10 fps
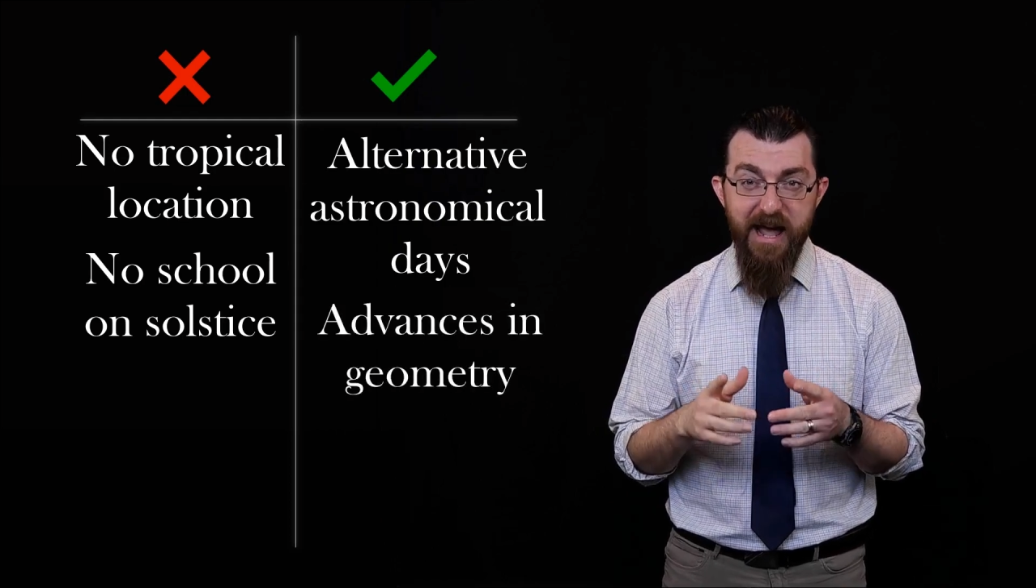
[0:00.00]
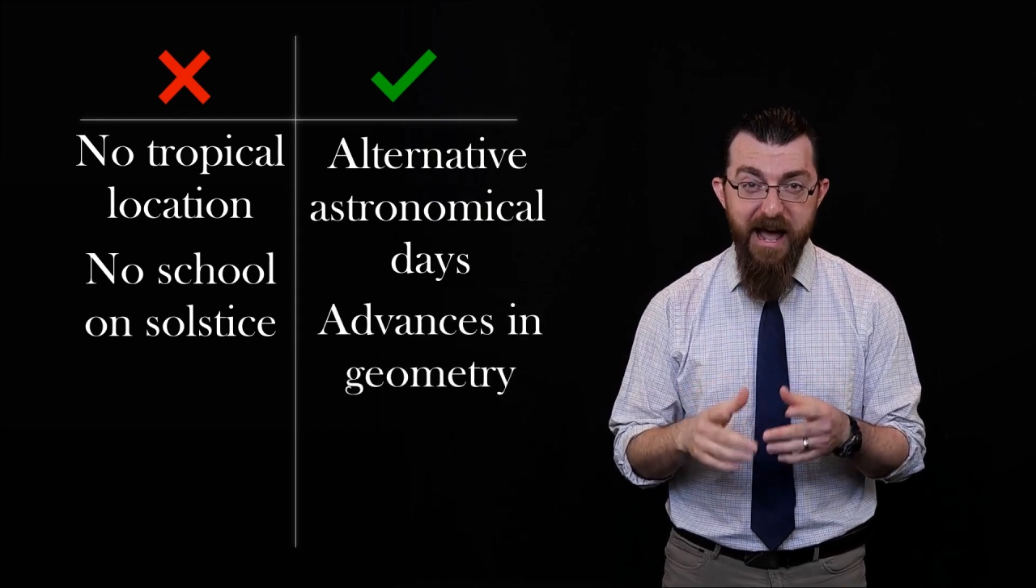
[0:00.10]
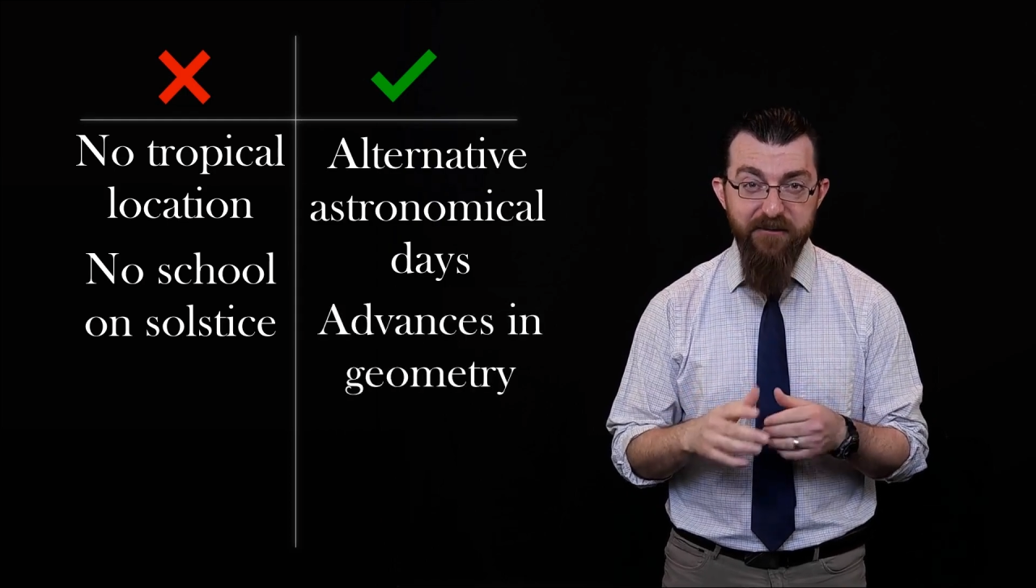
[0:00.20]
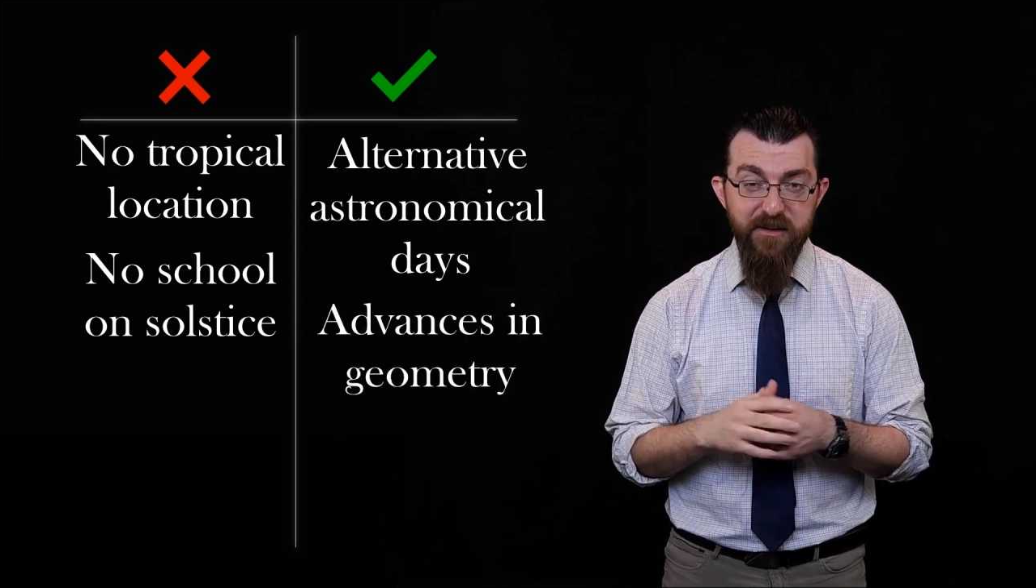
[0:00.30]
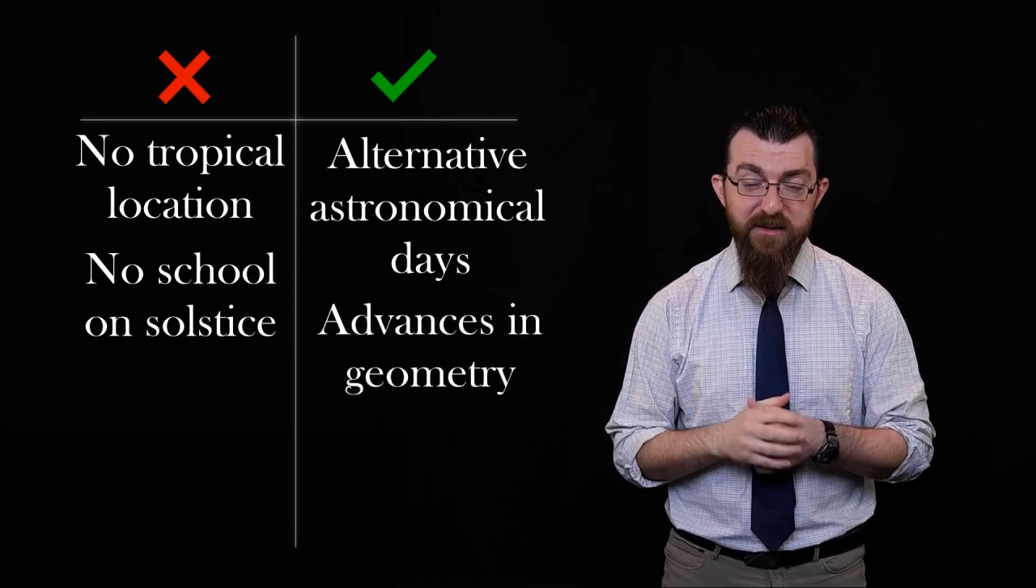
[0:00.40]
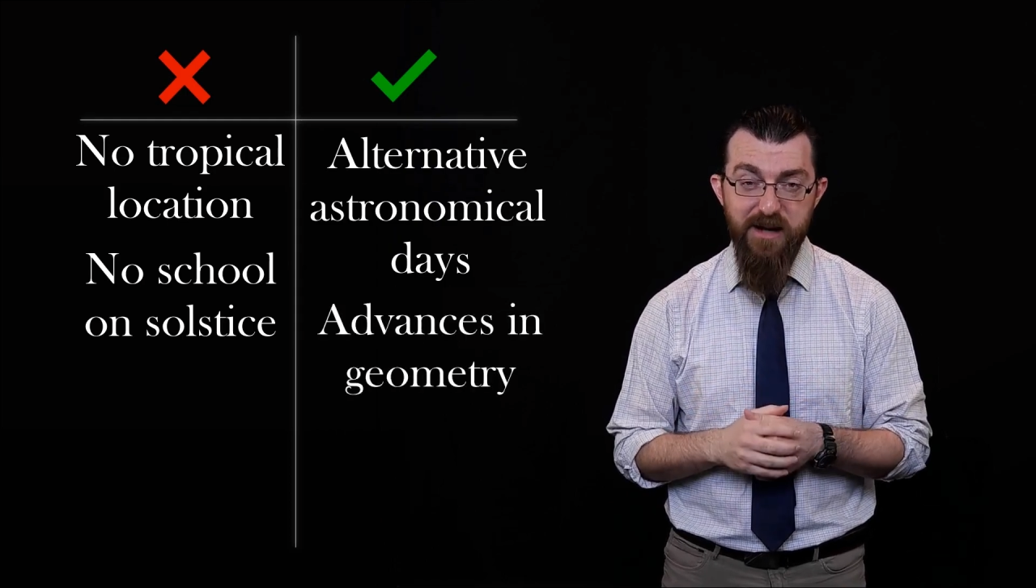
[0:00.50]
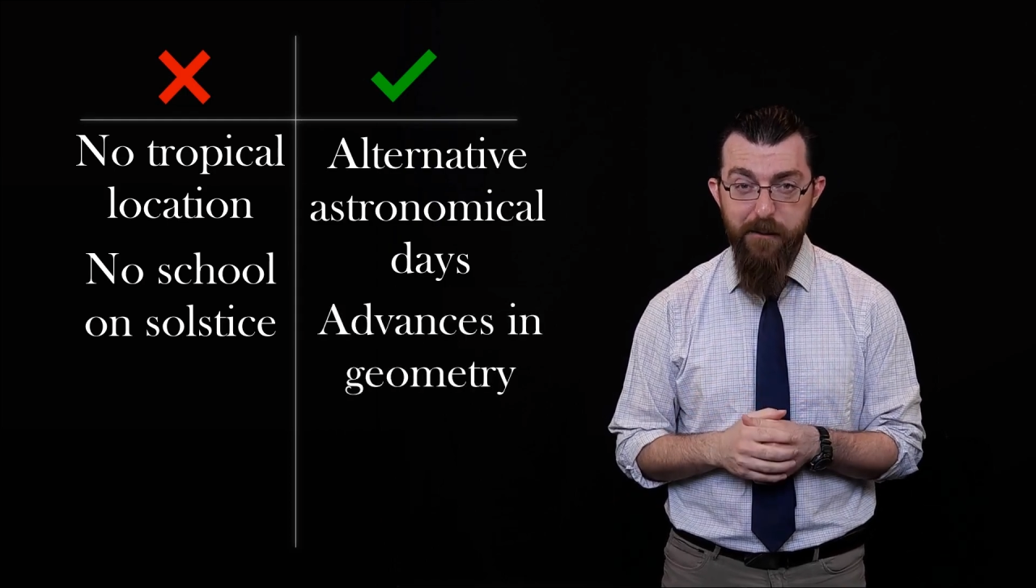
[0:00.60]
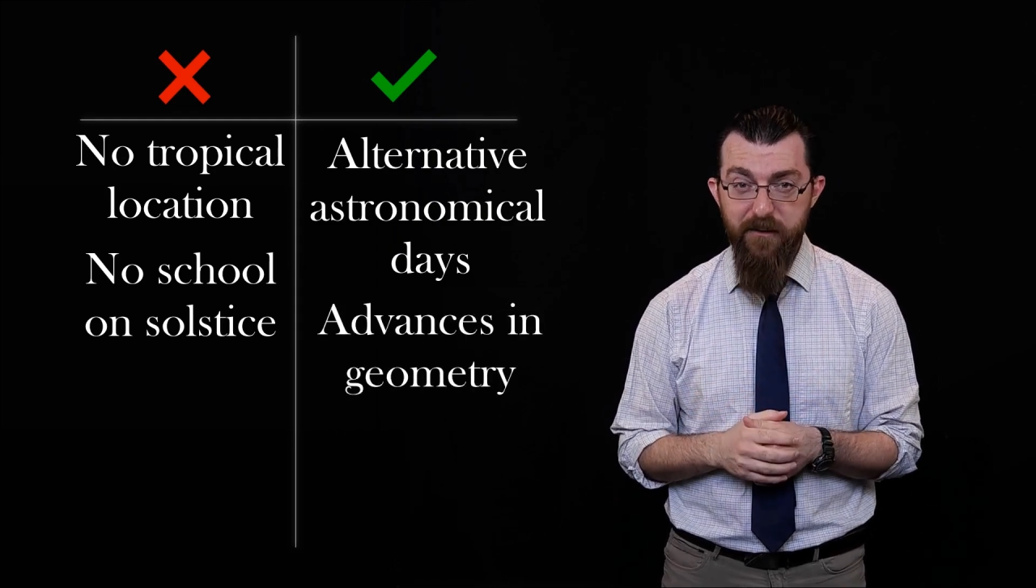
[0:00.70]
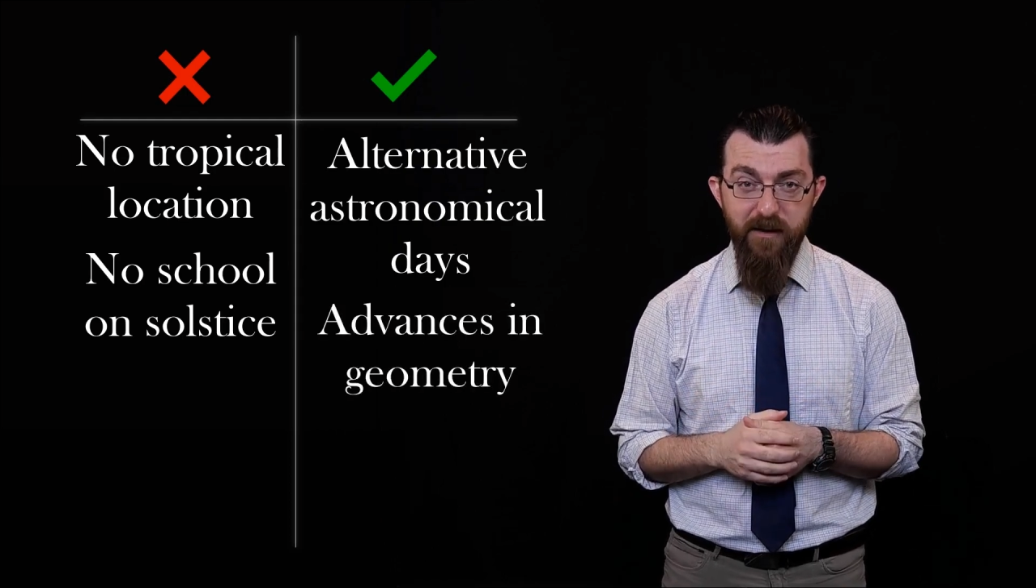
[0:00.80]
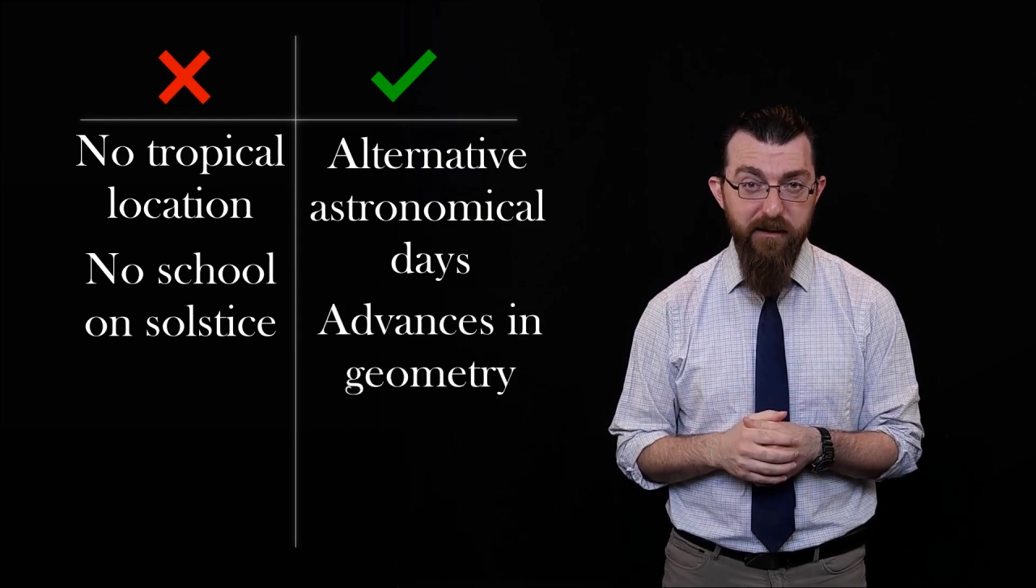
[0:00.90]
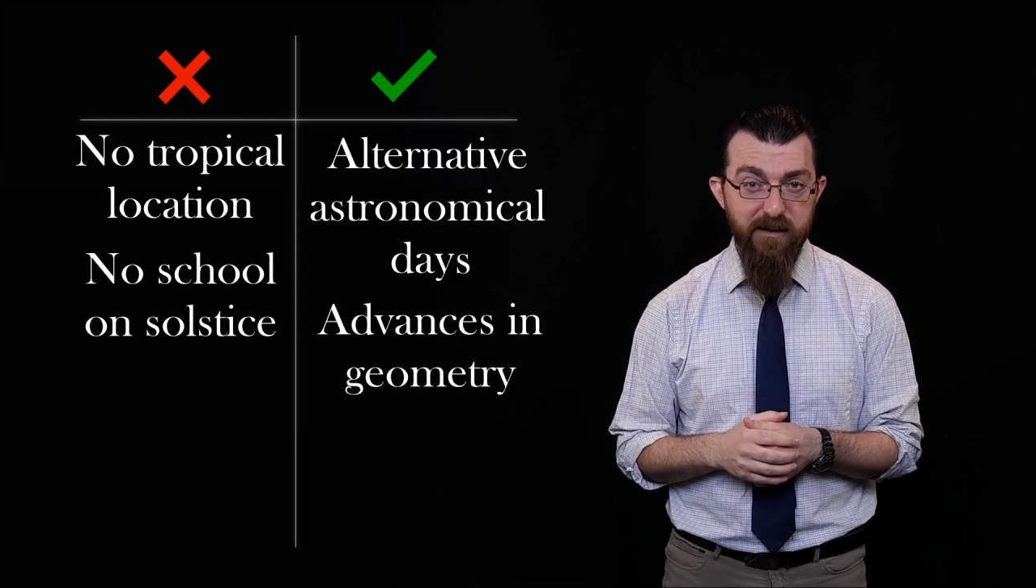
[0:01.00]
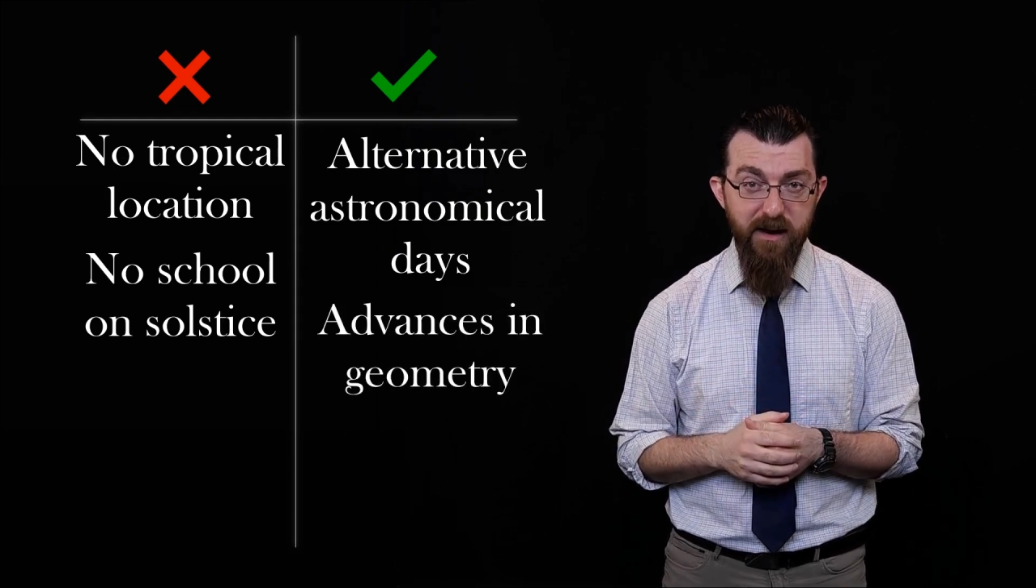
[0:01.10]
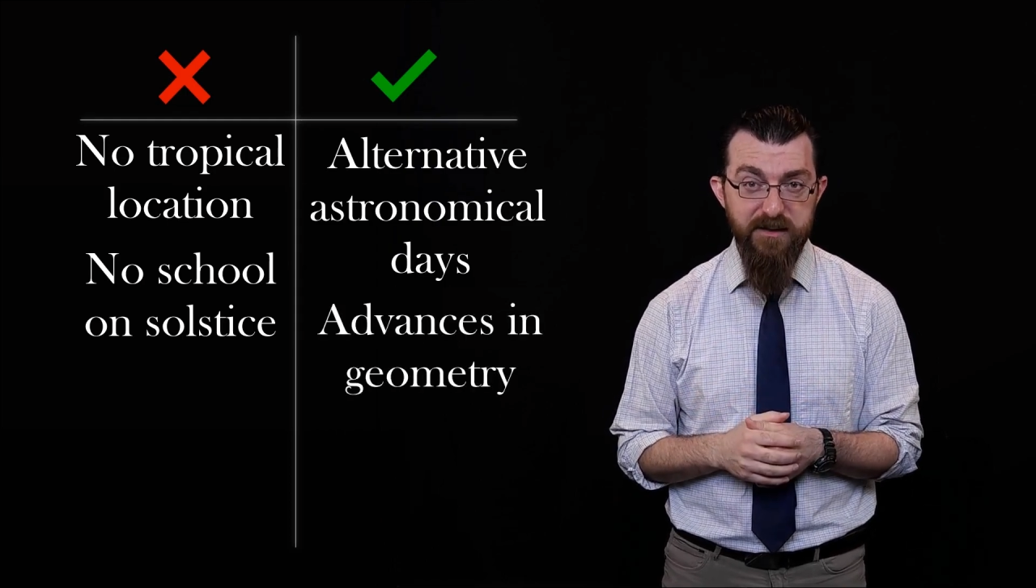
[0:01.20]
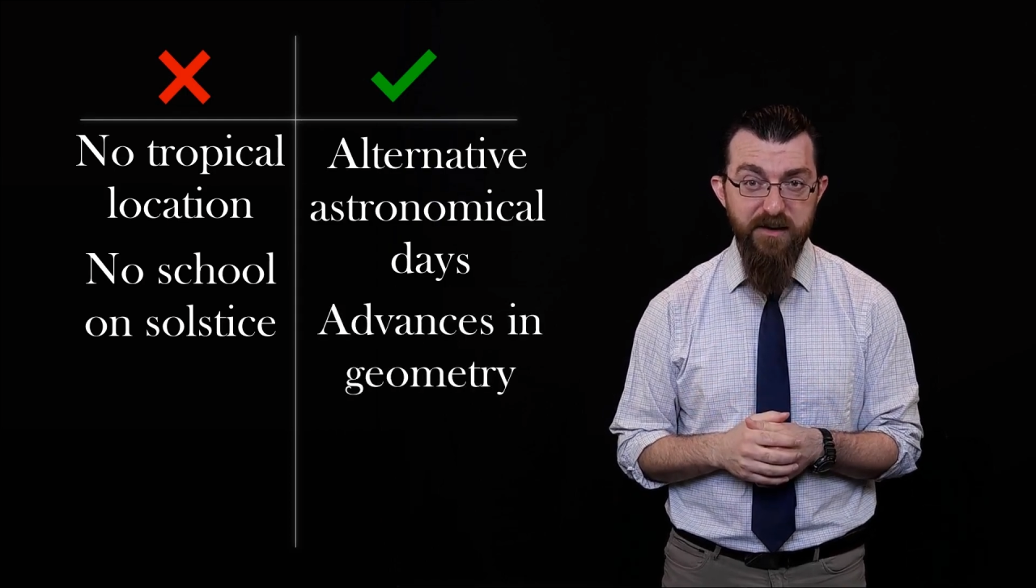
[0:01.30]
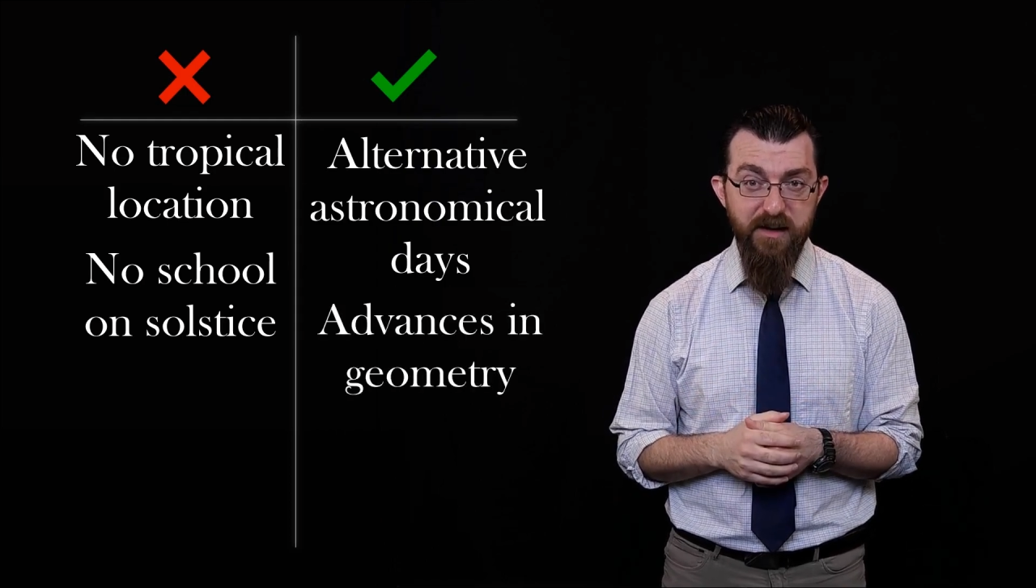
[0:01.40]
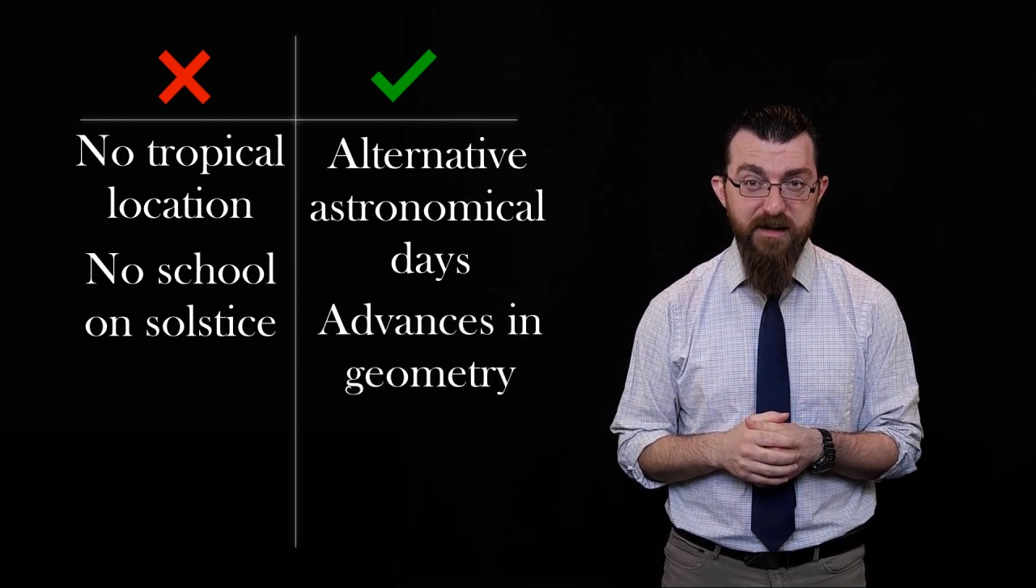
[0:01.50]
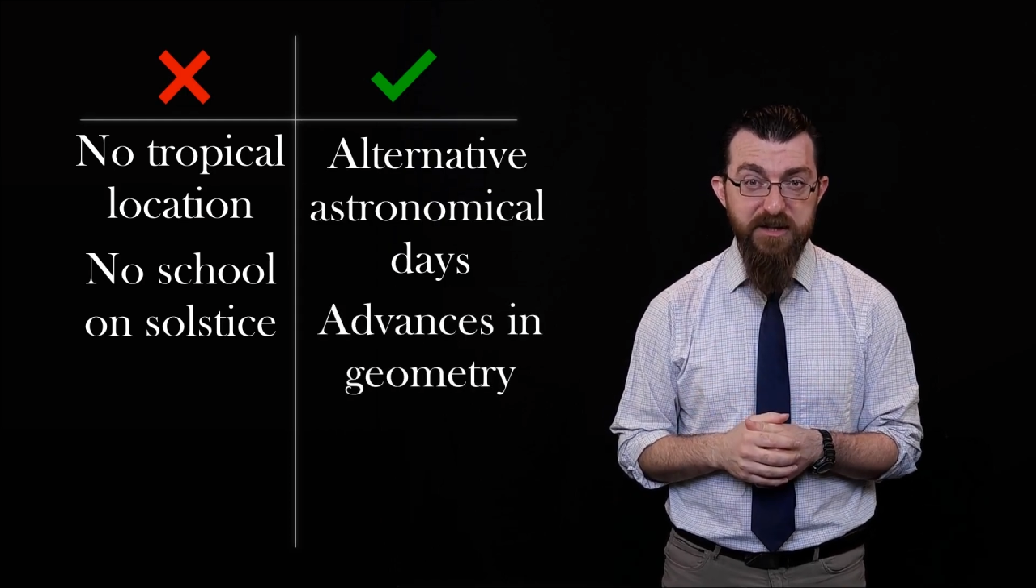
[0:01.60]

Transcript: after the time of Eratosthenes